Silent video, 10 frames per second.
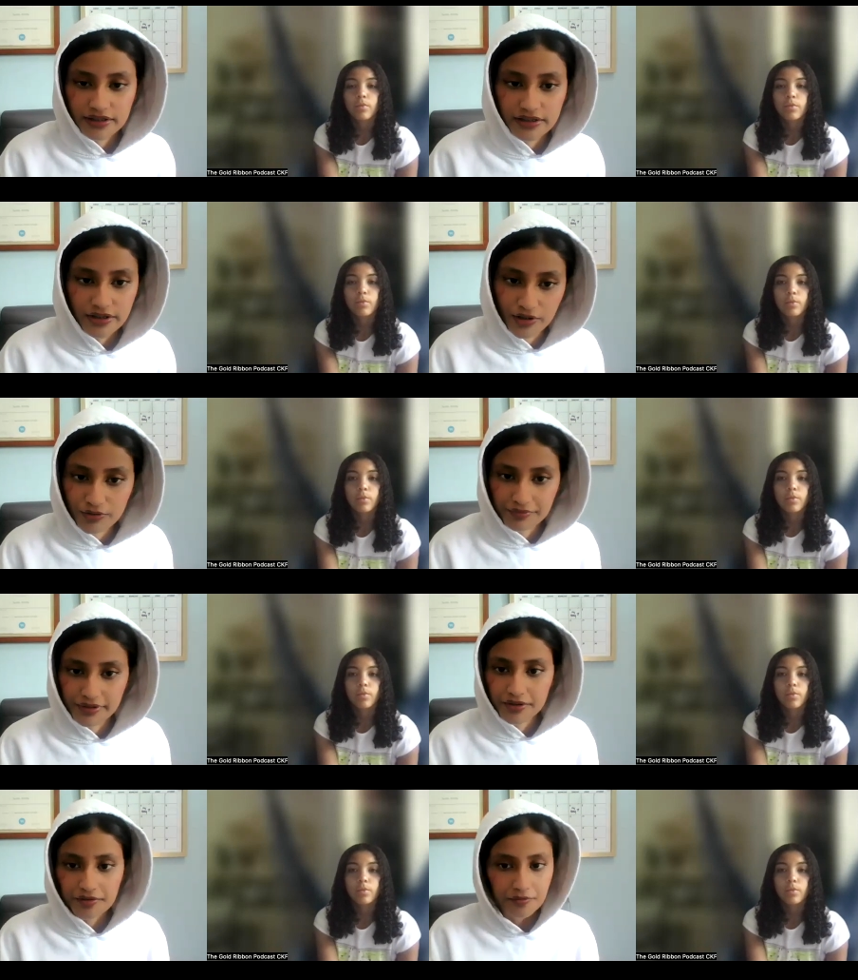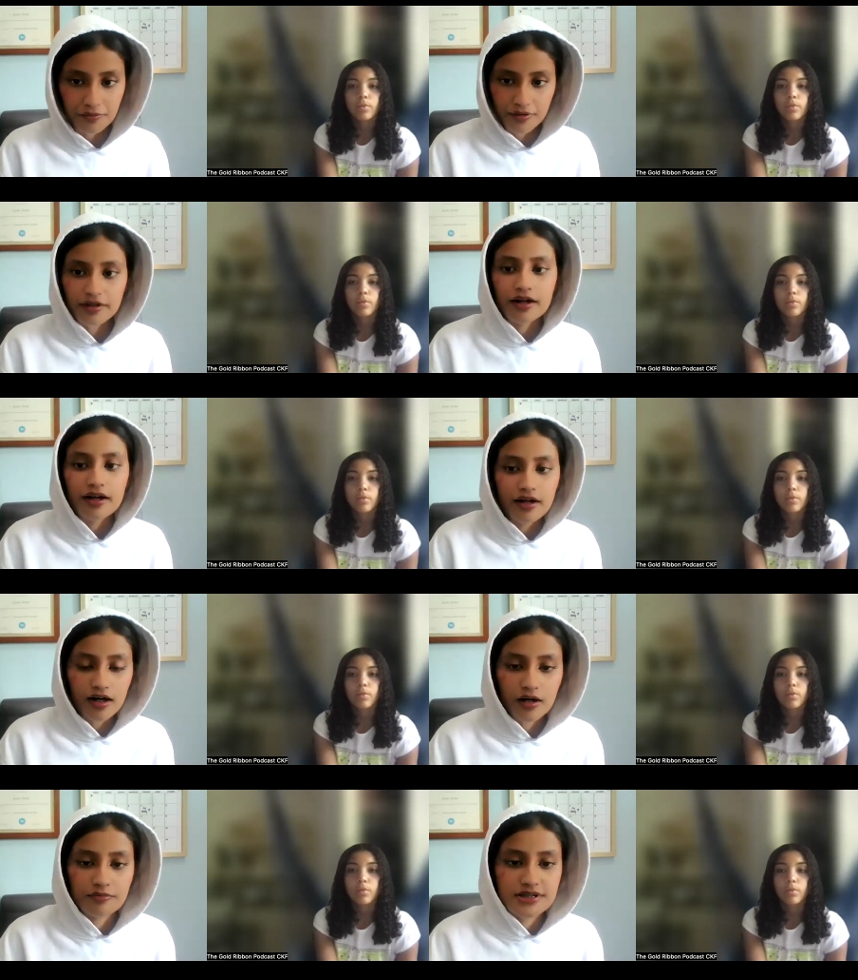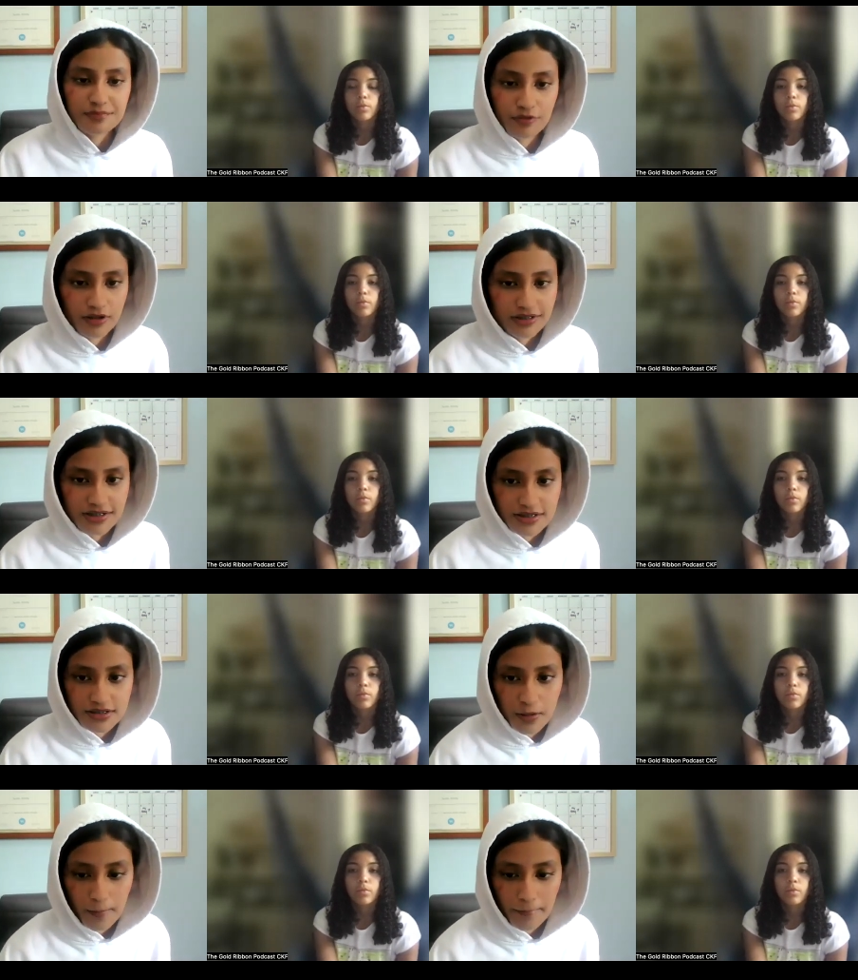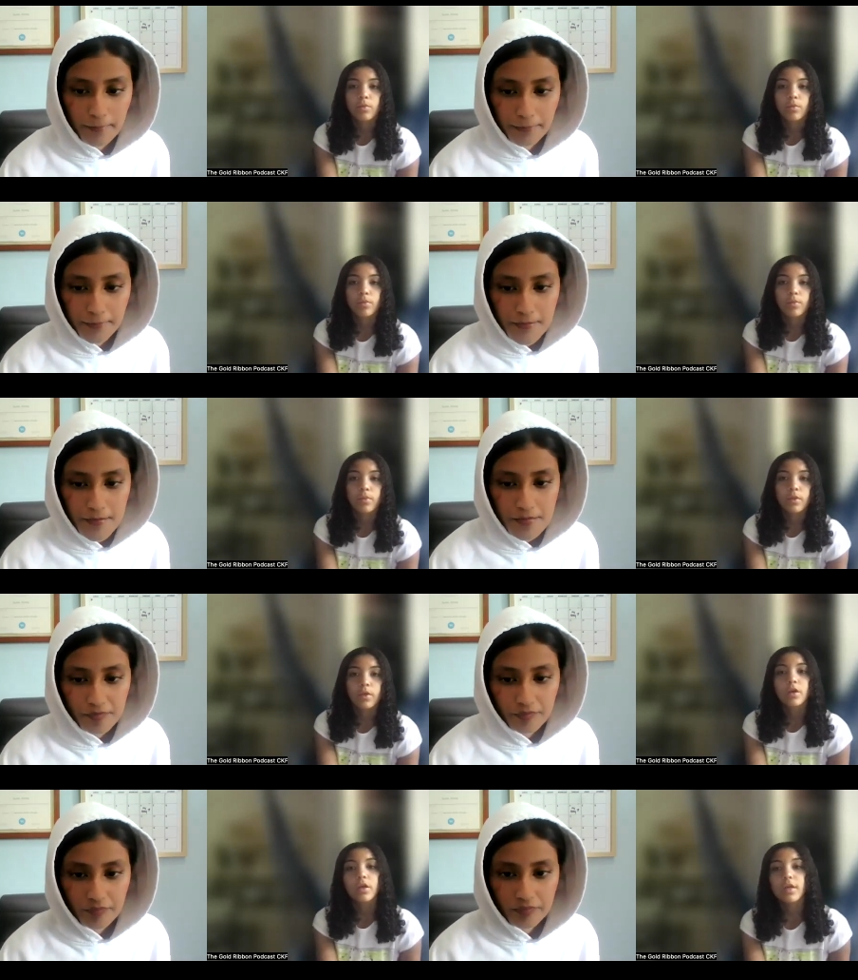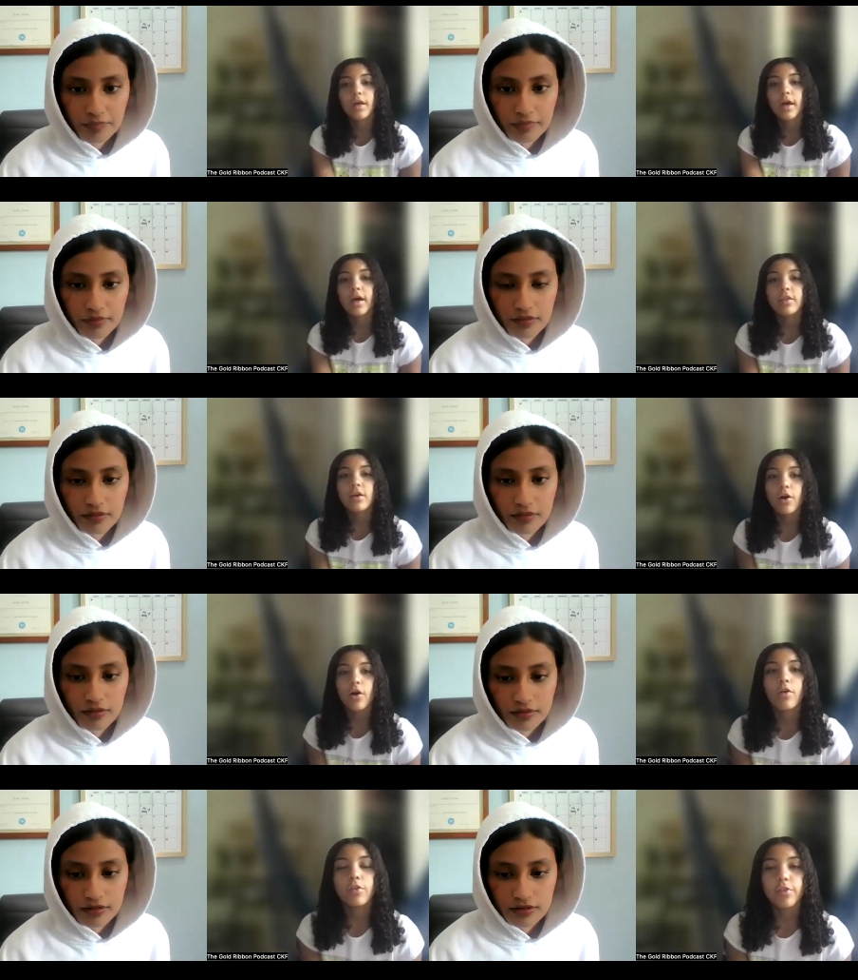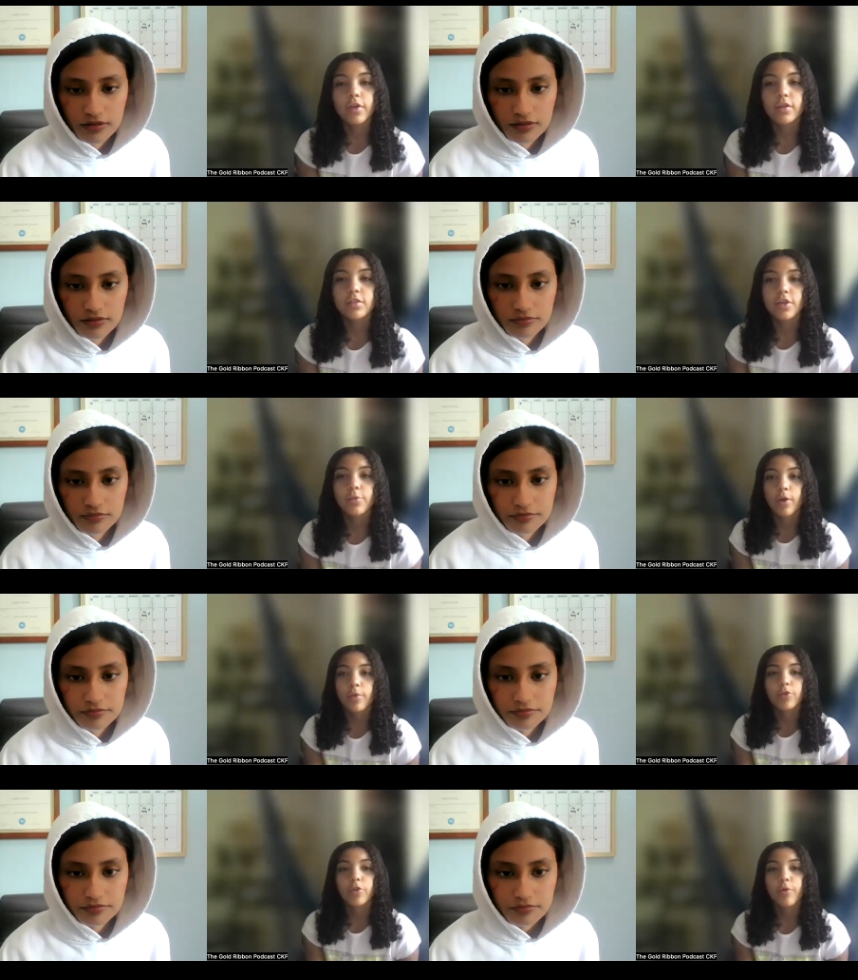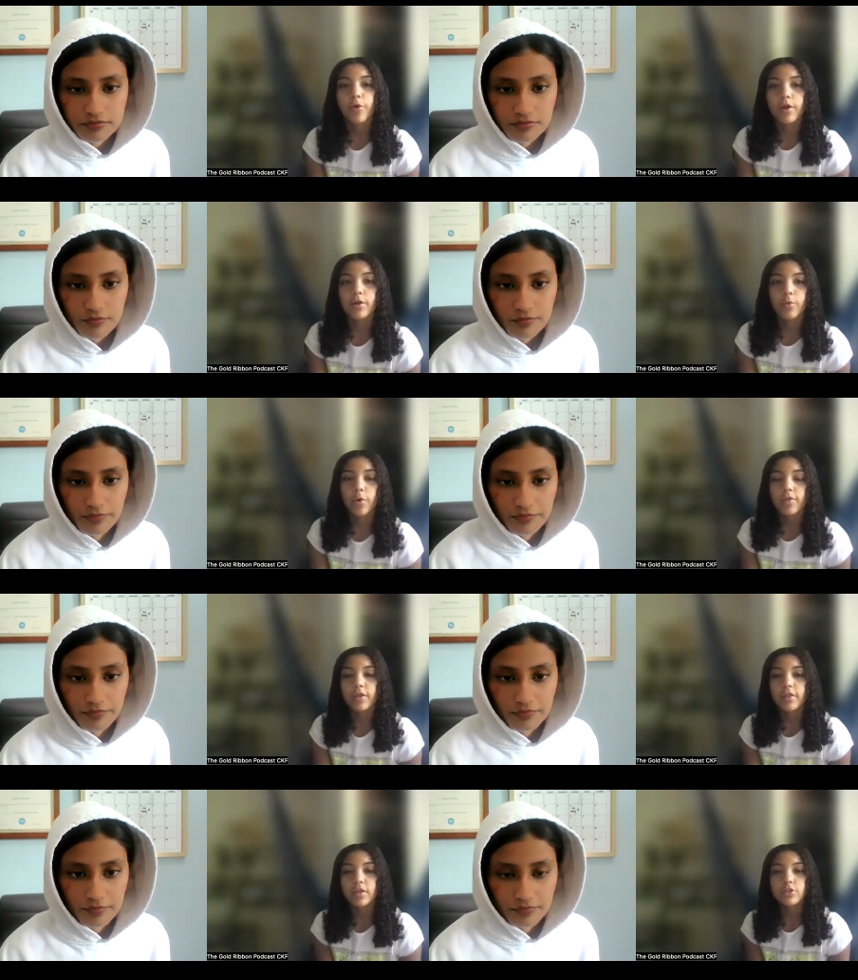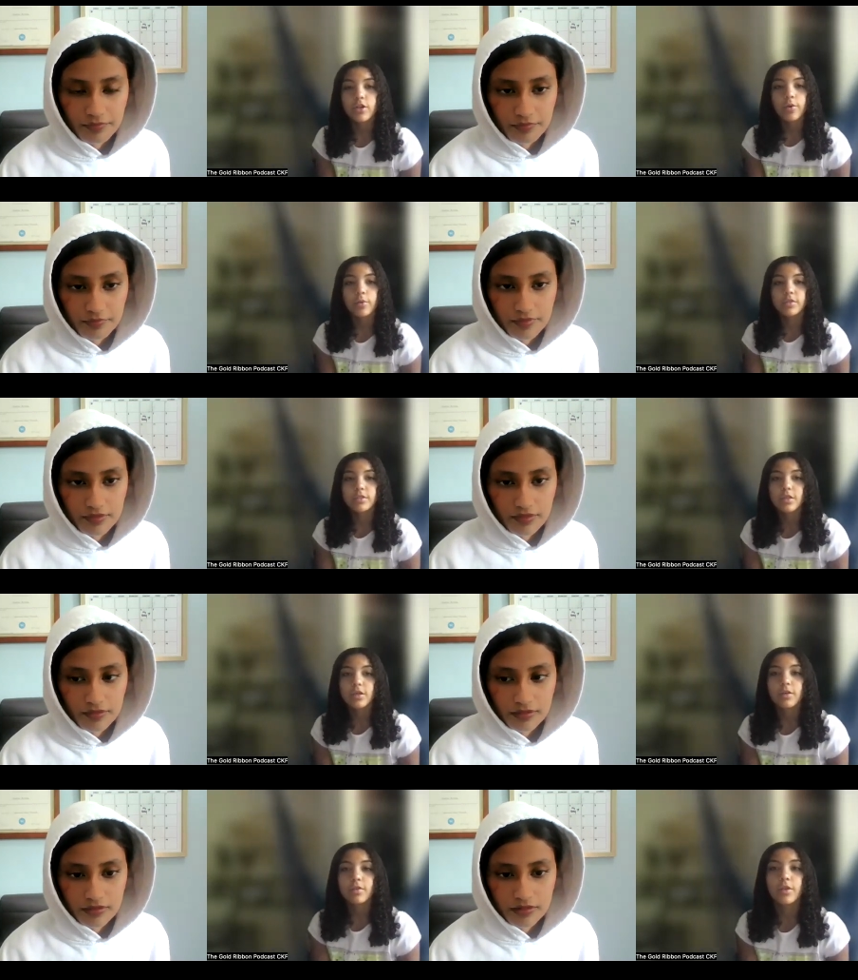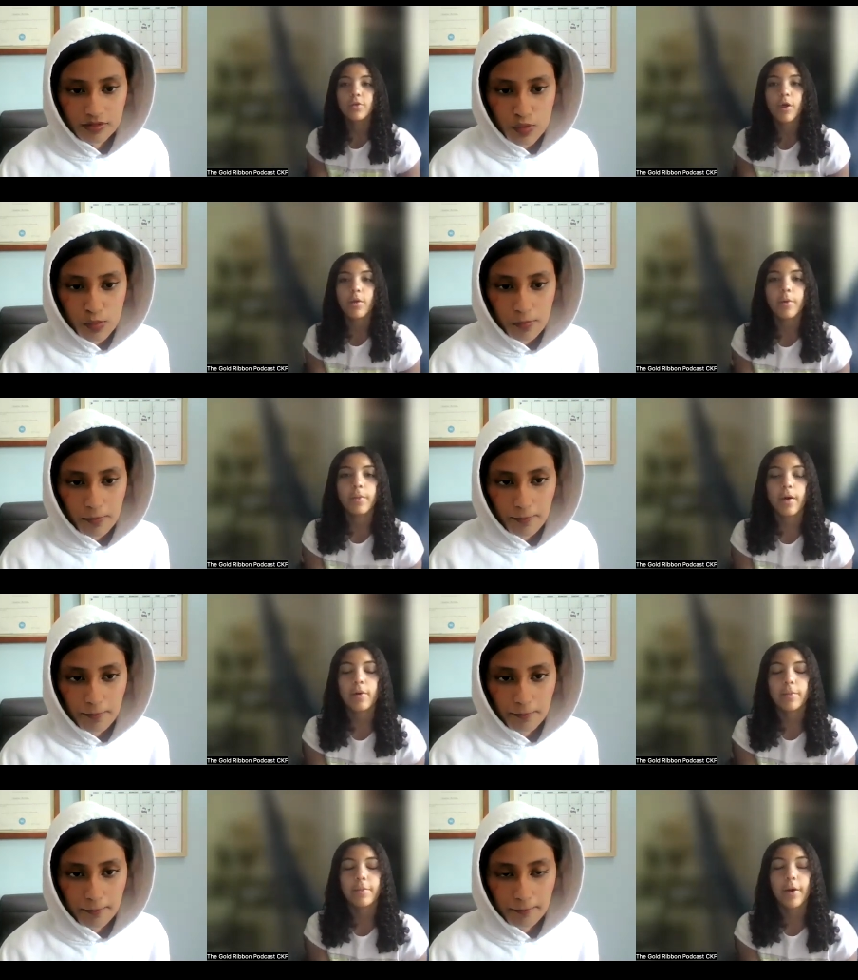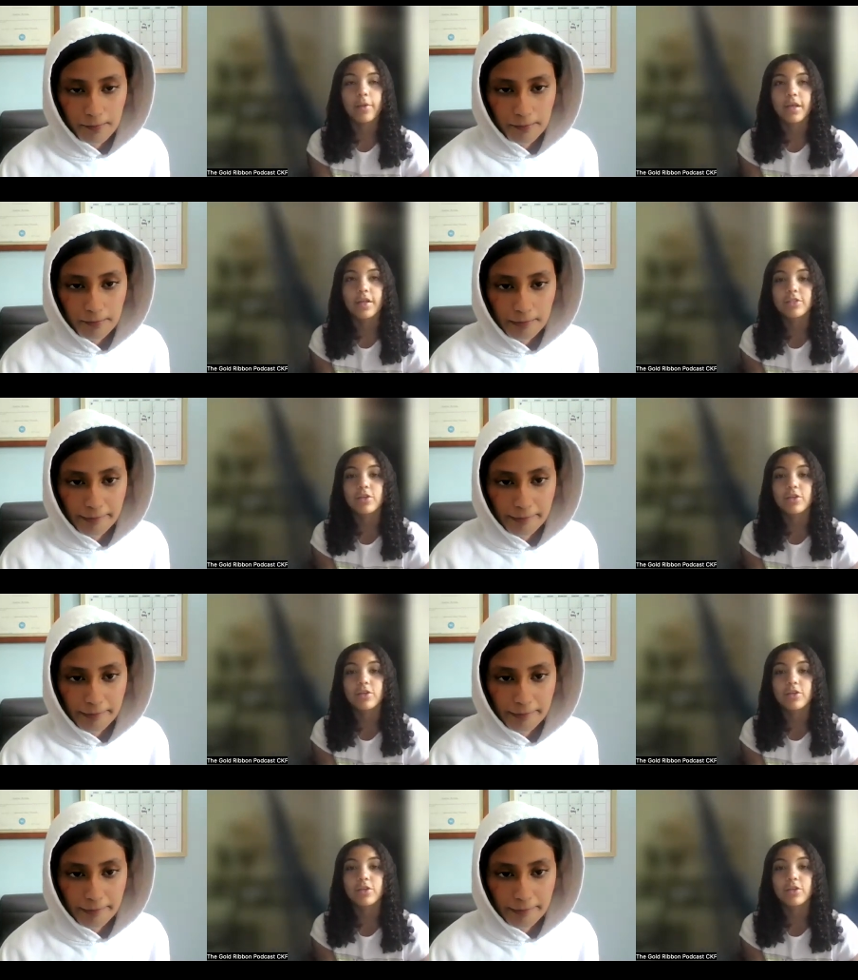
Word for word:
Speaker 1: than their career or sports.
Speaker 2: Yeah, I think all the things that you brought up are really important. One thing that stood out was the thing you brought up about Lance